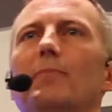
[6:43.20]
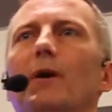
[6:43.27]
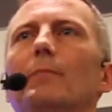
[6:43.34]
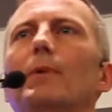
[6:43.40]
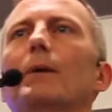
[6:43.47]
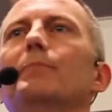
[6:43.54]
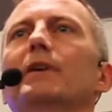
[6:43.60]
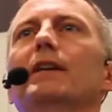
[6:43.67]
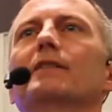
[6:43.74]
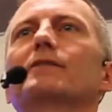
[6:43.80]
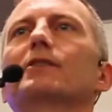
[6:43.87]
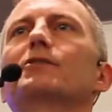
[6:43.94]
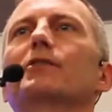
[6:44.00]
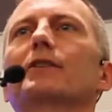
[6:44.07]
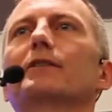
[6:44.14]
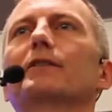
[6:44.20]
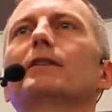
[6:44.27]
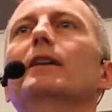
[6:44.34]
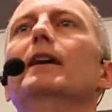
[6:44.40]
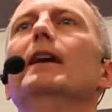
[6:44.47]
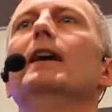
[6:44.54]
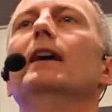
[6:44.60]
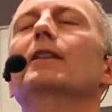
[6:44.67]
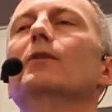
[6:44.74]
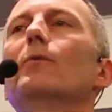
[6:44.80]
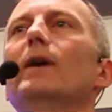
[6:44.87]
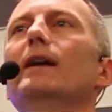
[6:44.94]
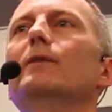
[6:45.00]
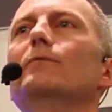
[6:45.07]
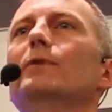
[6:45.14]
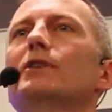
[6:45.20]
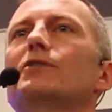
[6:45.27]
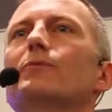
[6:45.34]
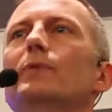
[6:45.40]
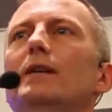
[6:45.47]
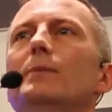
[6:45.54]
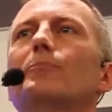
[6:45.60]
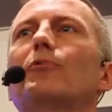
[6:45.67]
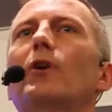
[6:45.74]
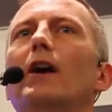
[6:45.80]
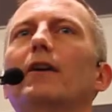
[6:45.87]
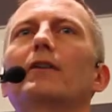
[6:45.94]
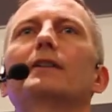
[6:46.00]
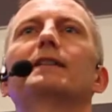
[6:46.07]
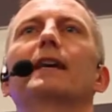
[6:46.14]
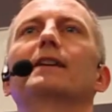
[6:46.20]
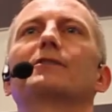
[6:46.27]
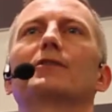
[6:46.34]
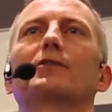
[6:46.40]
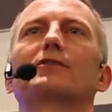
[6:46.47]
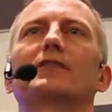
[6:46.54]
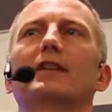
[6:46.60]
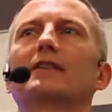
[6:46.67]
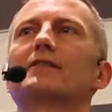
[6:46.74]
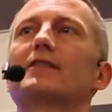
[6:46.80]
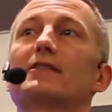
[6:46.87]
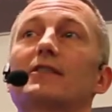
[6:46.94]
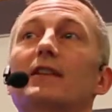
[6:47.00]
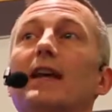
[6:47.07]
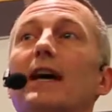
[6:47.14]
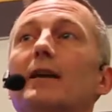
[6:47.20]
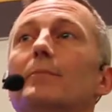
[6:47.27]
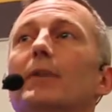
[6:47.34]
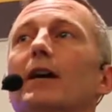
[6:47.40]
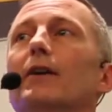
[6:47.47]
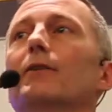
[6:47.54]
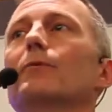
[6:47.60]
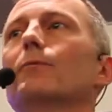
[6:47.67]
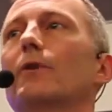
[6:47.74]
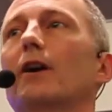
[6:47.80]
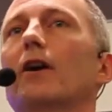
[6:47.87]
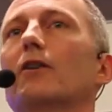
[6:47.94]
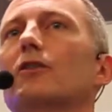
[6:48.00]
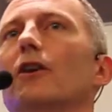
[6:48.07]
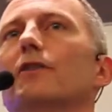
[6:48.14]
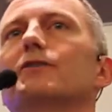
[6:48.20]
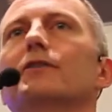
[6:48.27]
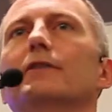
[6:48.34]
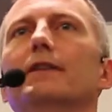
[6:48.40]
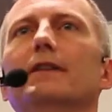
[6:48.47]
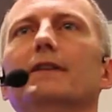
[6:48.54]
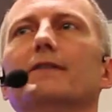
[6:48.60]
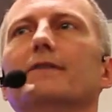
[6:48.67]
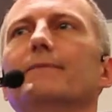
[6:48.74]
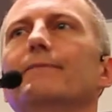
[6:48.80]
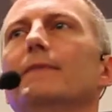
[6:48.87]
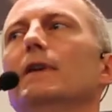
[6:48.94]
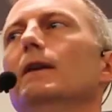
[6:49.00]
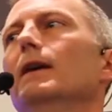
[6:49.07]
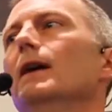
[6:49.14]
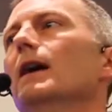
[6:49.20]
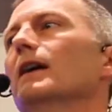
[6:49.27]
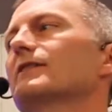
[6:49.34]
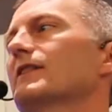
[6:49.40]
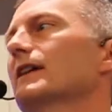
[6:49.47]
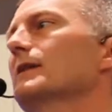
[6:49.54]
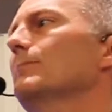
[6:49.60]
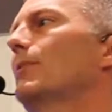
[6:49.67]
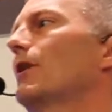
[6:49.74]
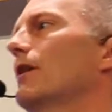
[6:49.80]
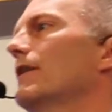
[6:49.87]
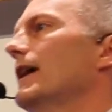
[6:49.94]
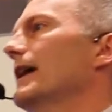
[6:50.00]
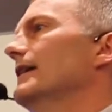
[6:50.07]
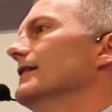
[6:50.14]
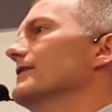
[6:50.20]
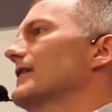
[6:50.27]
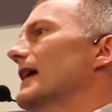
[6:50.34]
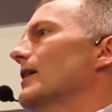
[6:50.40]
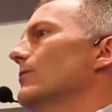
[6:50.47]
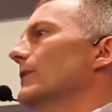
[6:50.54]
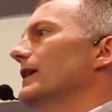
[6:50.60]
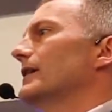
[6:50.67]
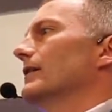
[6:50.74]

bump up against each other? And the way in which we prioritize those things says a lot about what our culture is. A second part of that is how we